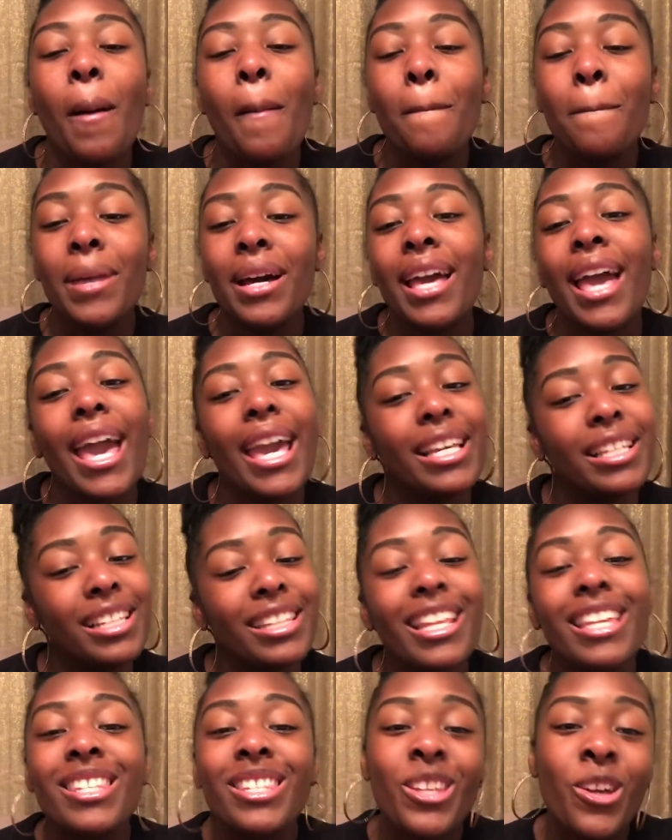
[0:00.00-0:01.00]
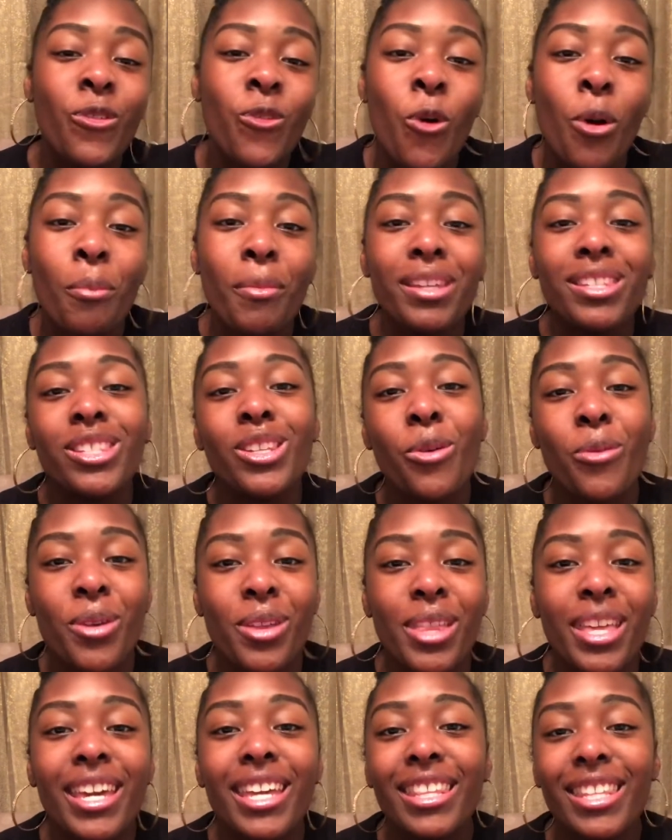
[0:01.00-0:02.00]
But hey, they still 4 months, so we're
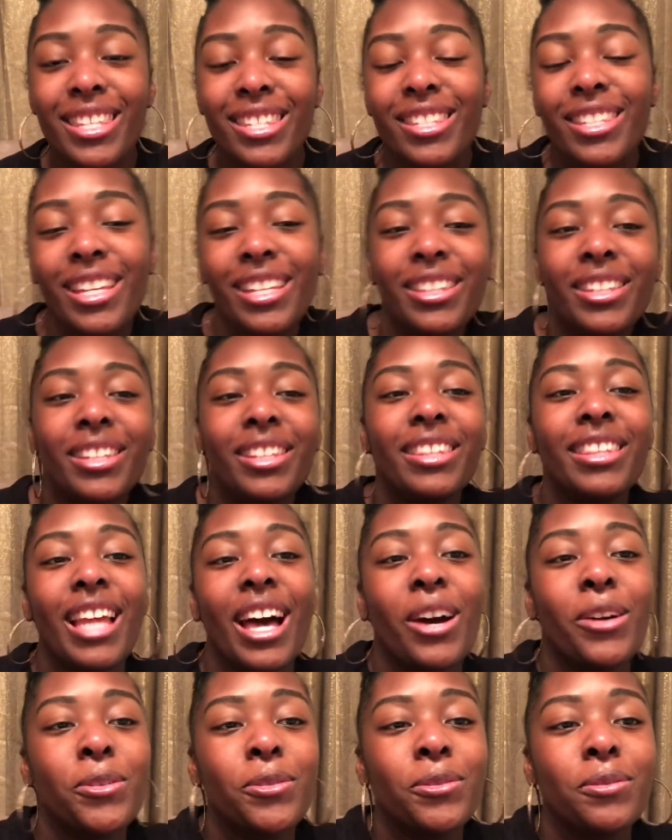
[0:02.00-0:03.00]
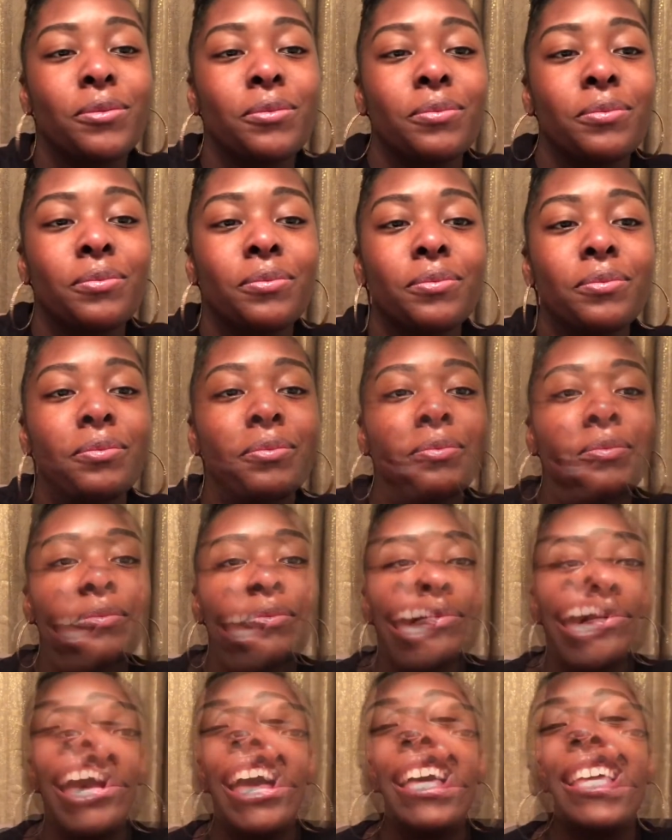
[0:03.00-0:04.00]
gonna get this done now.
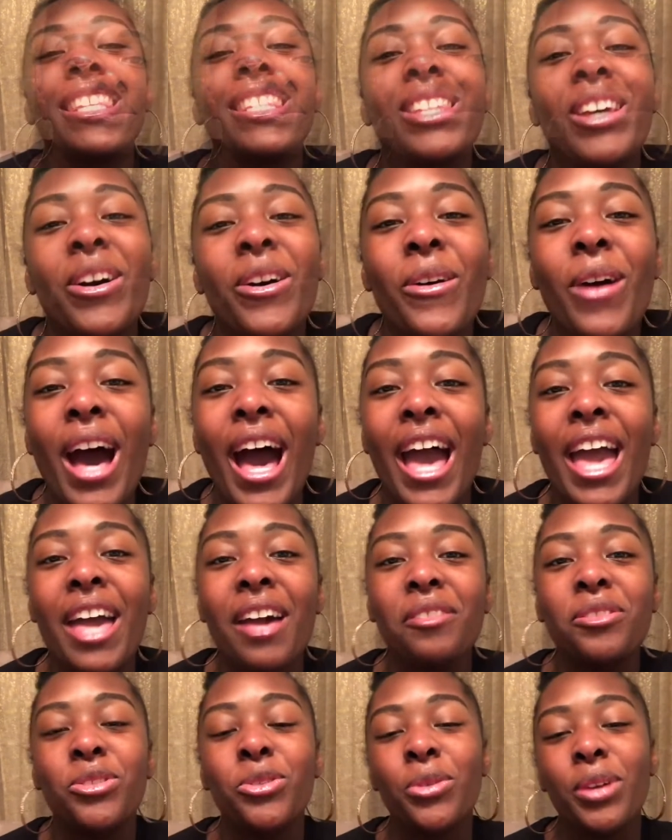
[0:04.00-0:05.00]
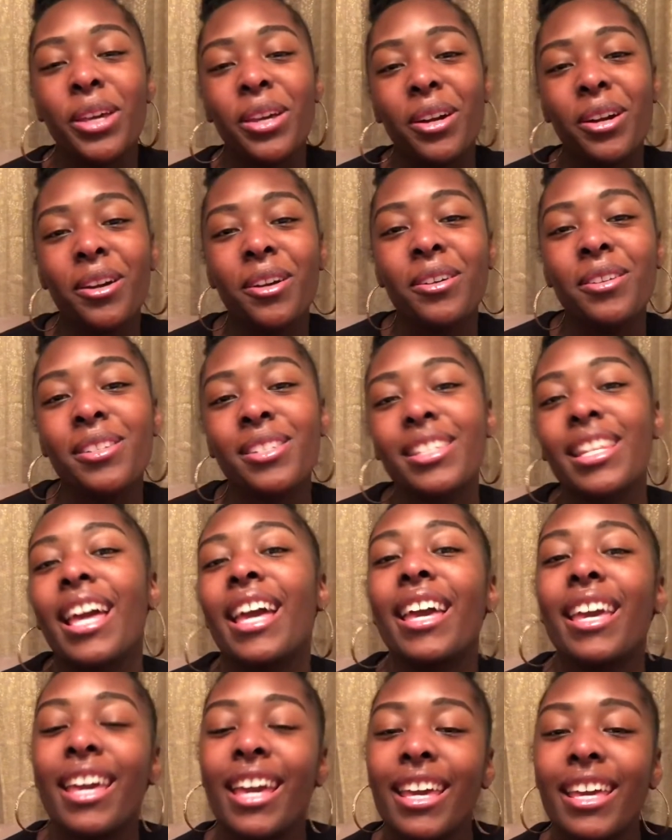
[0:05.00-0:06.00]
So I have twin girls,
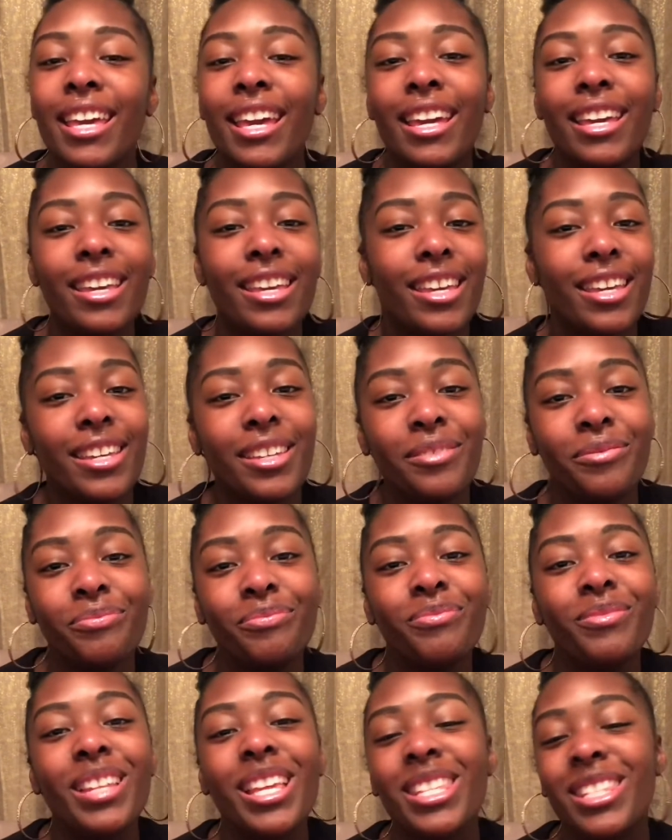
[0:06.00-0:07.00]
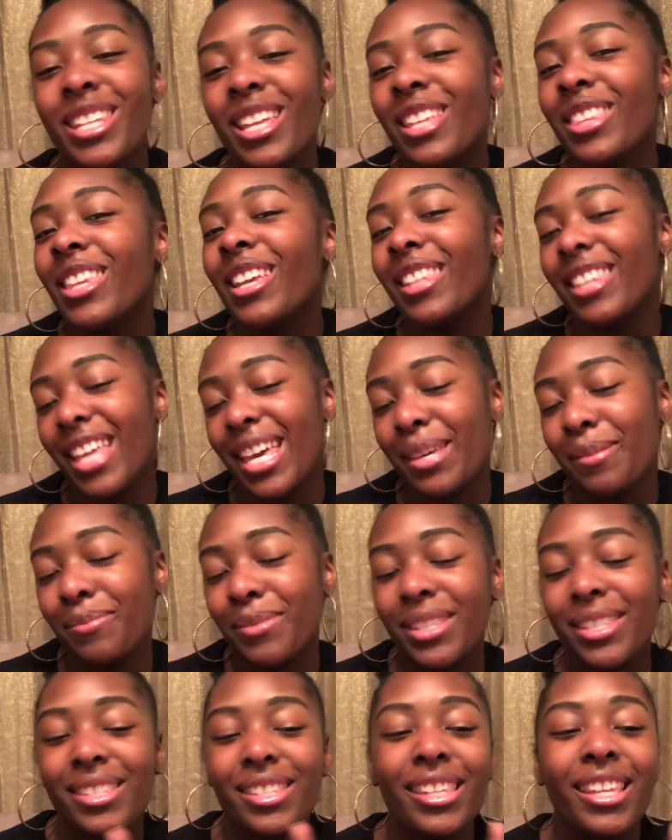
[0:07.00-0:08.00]
Kate and Key, that's their nicknames.
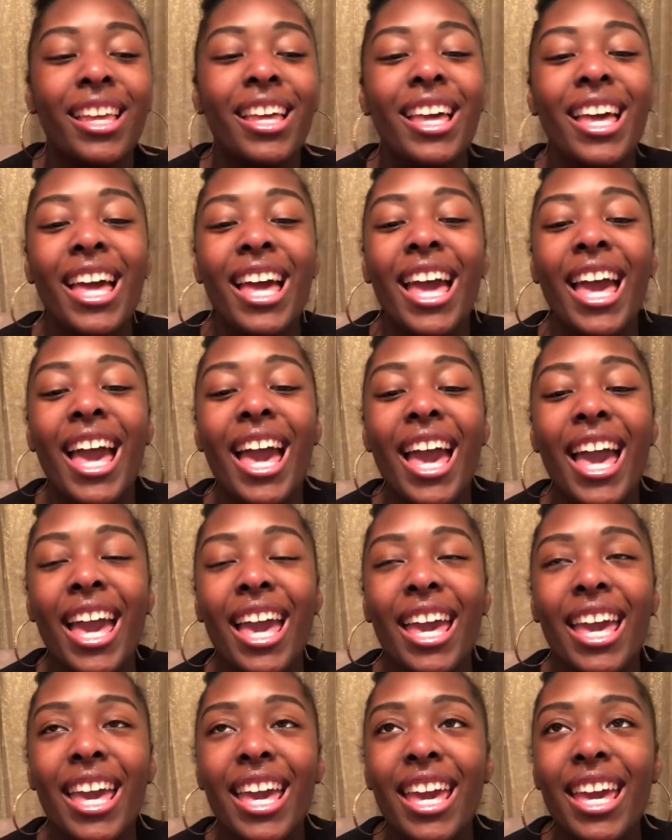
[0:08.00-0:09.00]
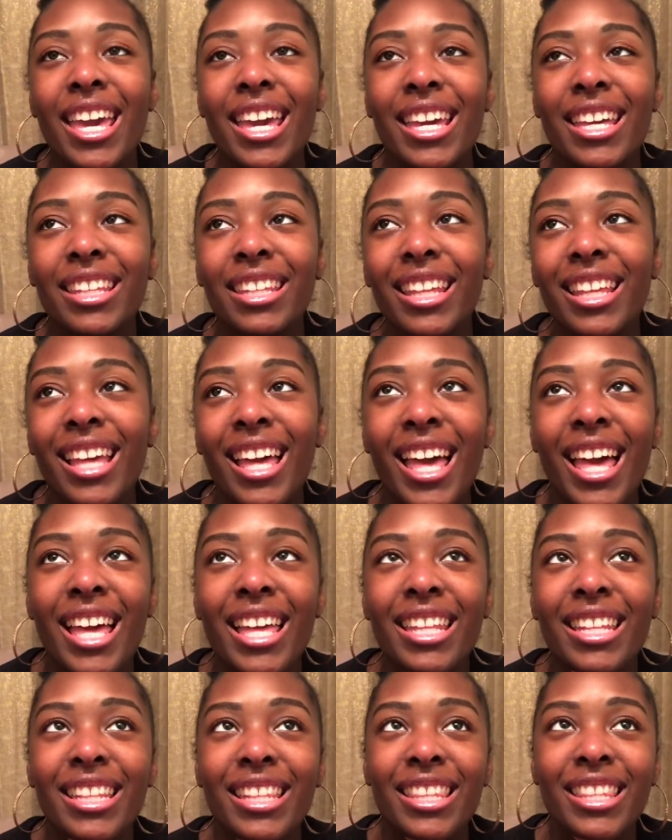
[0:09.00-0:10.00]
And
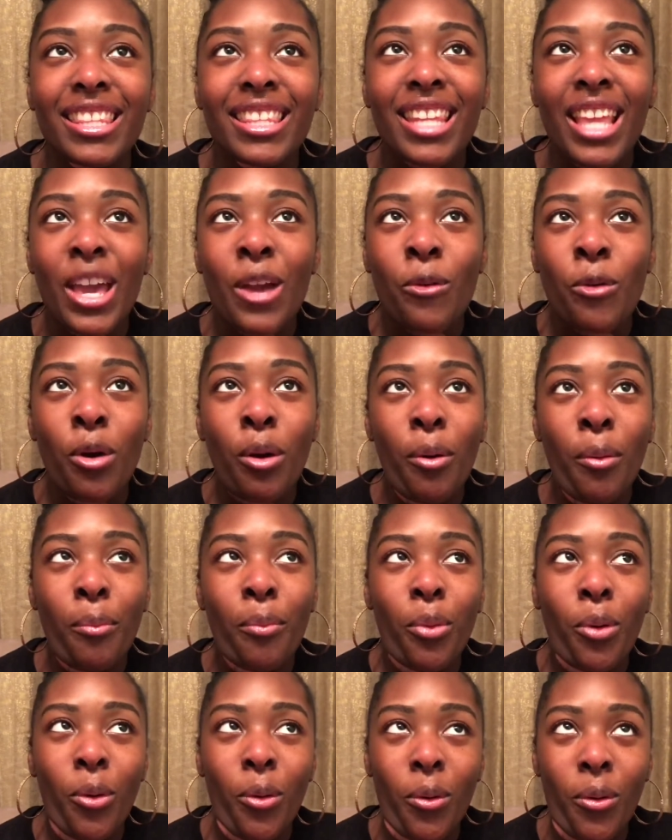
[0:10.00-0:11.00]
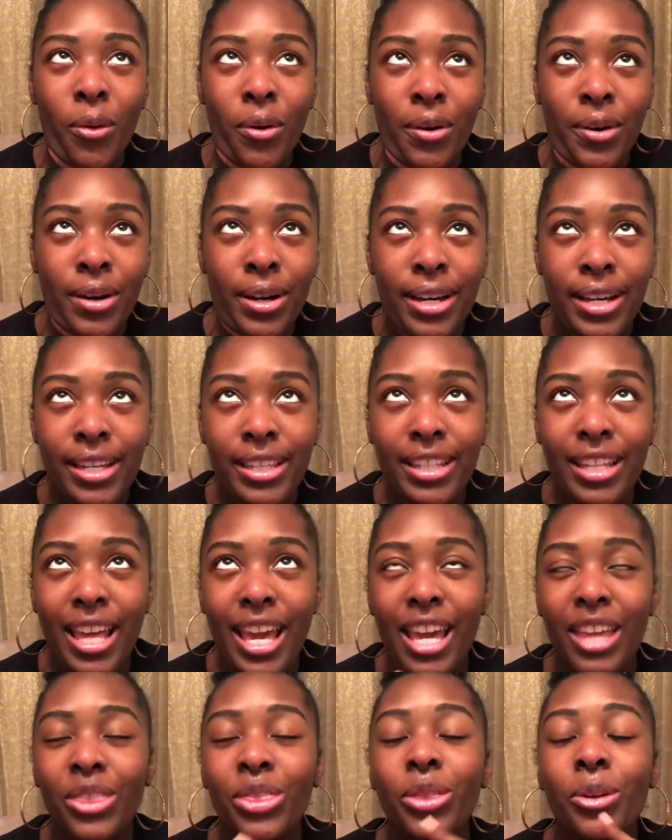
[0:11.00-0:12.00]
they were born
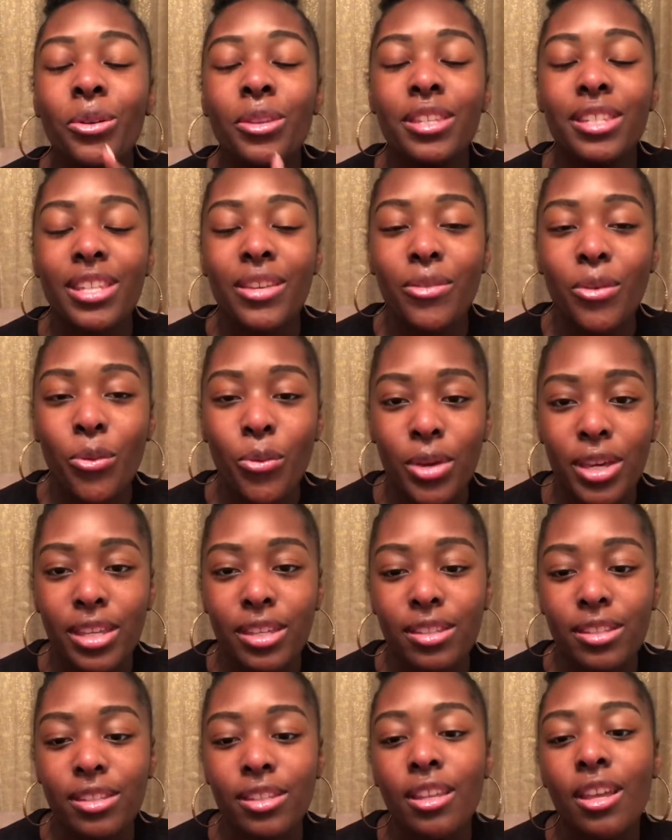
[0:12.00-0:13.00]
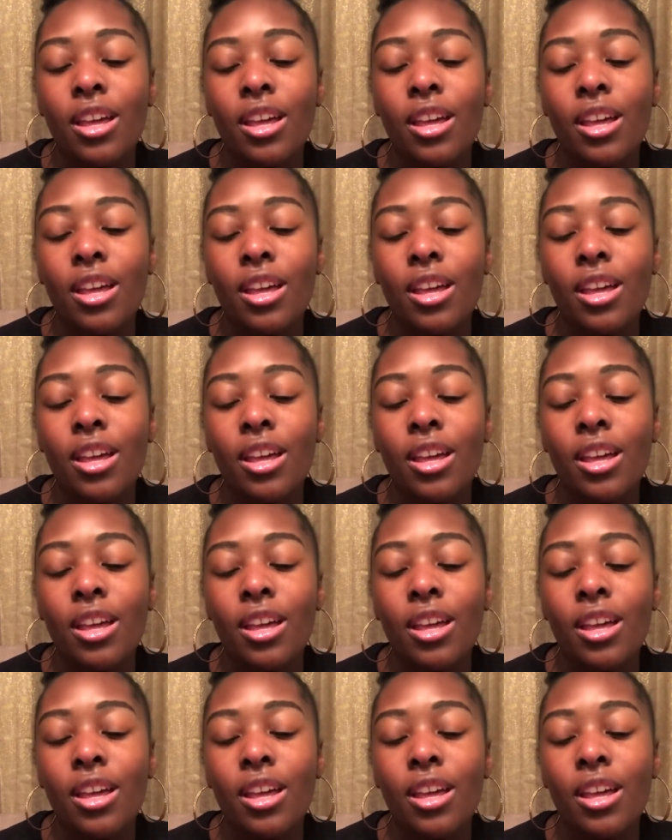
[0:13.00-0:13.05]
at 37 weeks.